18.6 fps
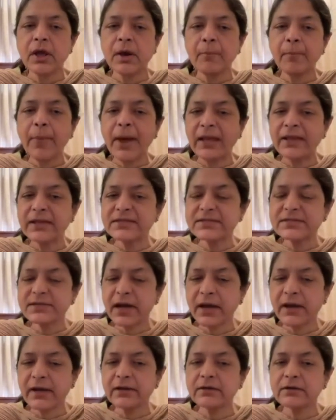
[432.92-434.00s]
Balanced
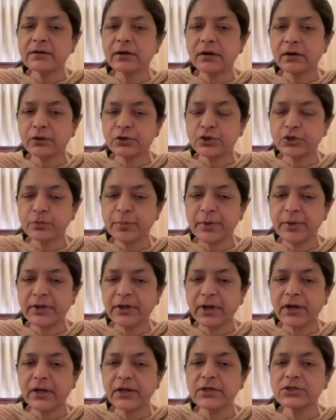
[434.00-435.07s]
diet should be
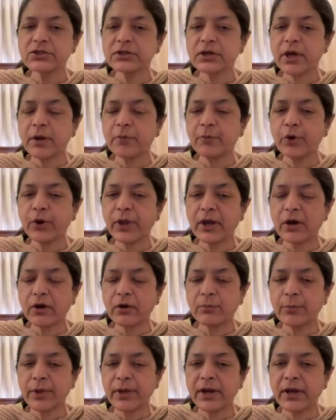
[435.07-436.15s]
encouraged.
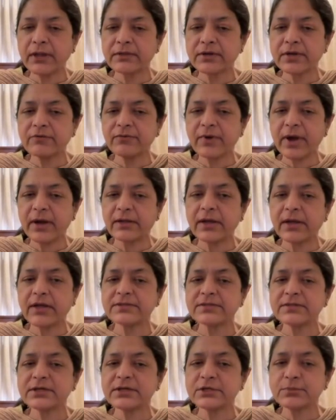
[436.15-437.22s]
Omega-3 fatty
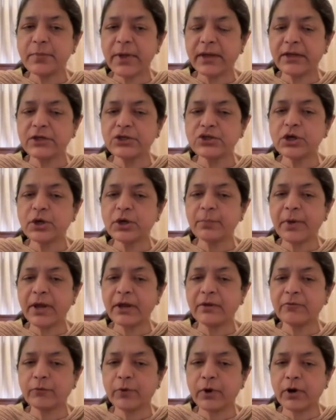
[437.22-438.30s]
acids, magnesium,
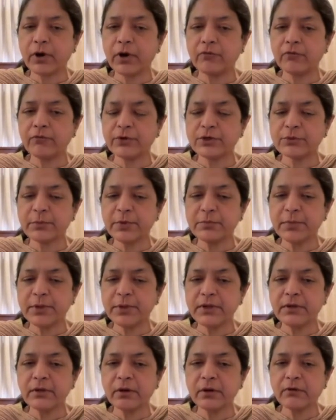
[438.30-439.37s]
and vitamin
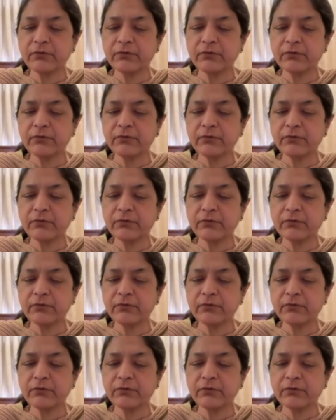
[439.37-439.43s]
B